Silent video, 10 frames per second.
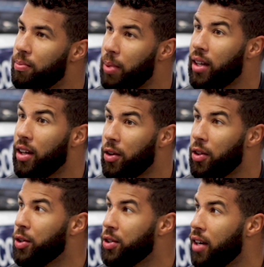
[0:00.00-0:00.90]
being there
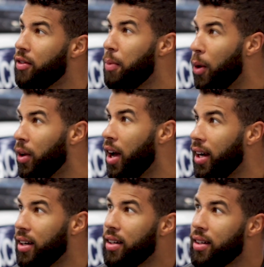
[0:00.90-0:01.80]
Thursday for pole night